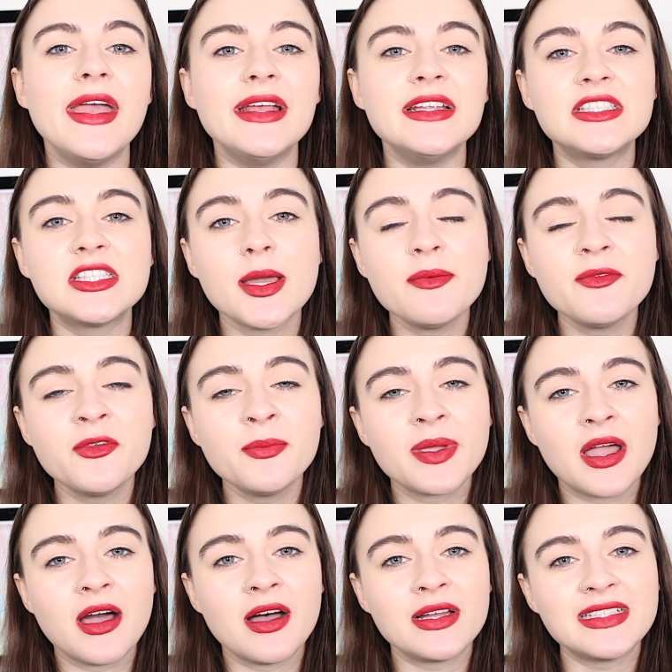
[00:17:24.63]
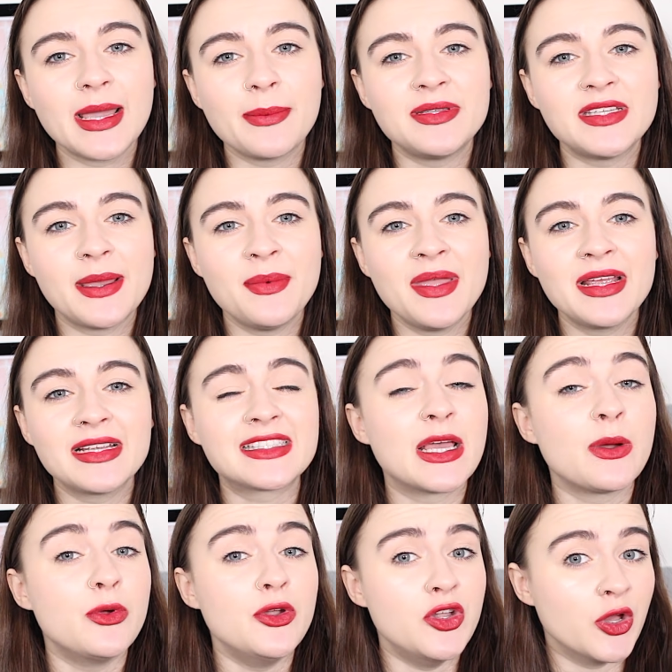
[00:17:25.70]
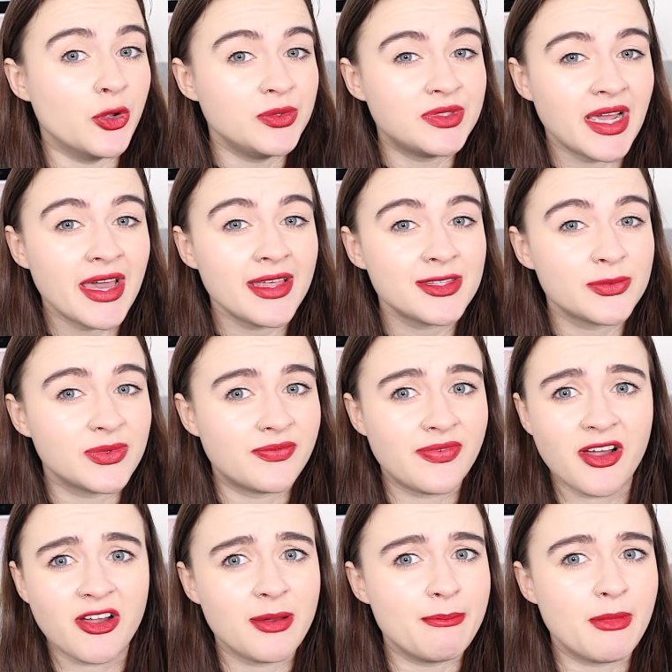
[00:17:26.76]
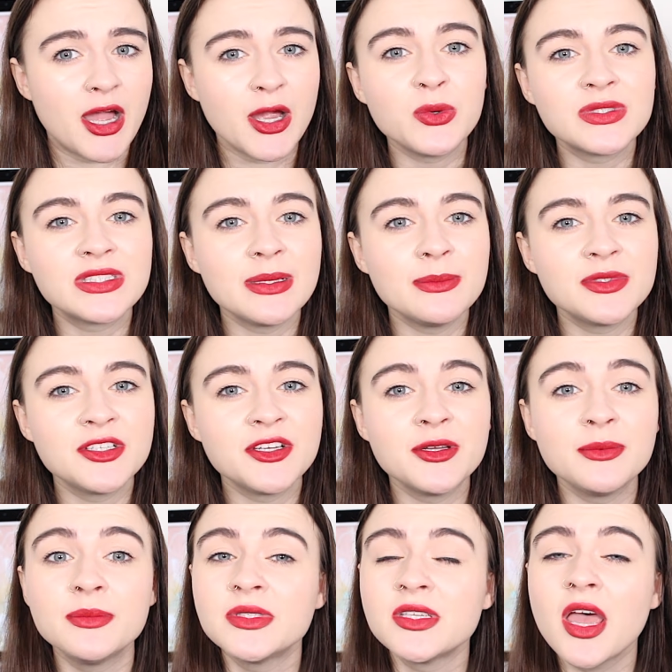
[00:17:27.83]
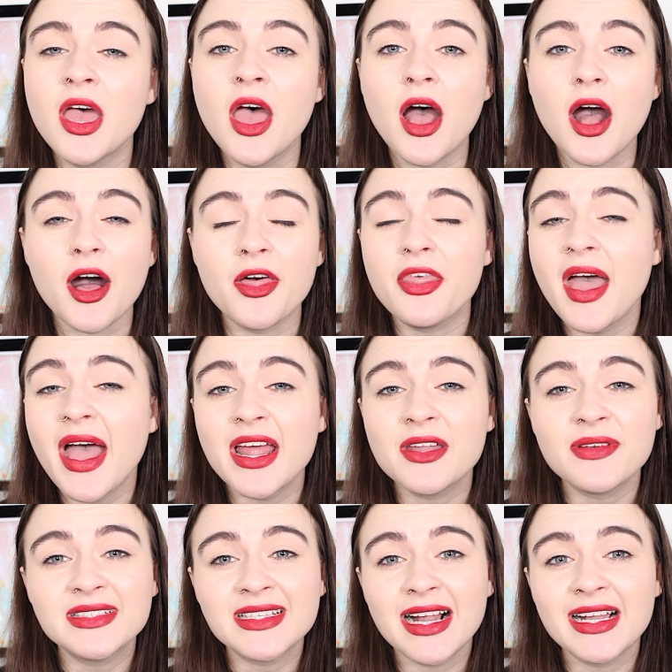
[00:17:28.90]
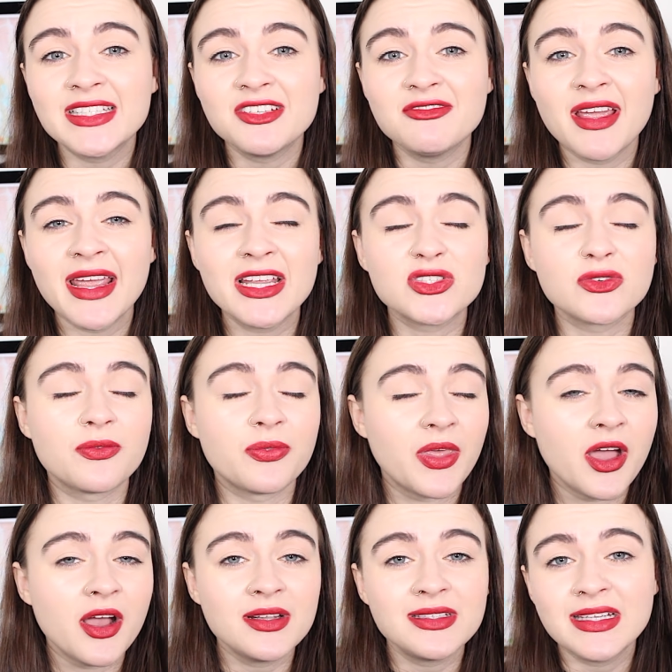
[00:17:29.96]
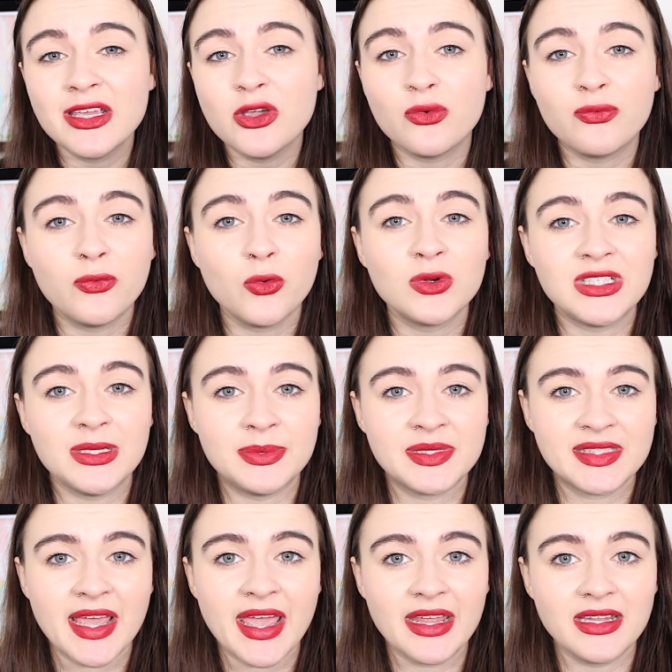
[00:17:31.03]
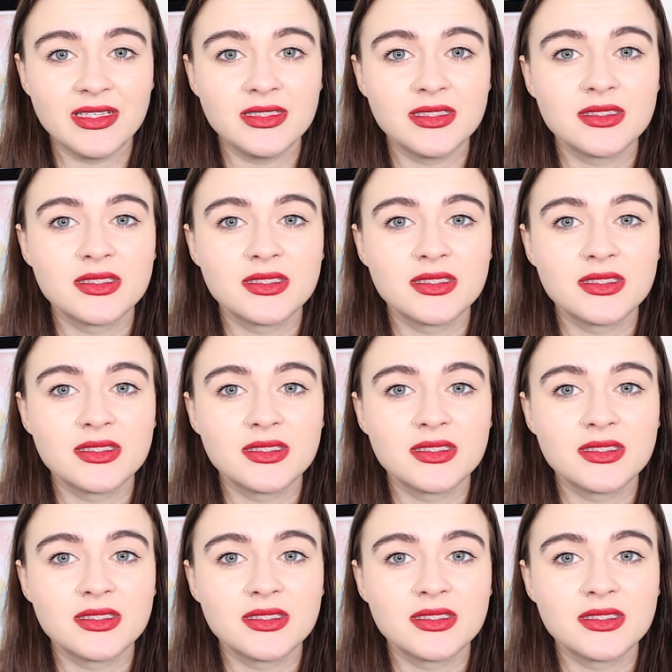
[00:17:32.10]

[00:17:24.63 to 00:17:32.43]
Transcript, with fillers: In some of the Picardy epidemics, there were no deaths with very mild symptoms, others had fatality rates of 30 or 40%.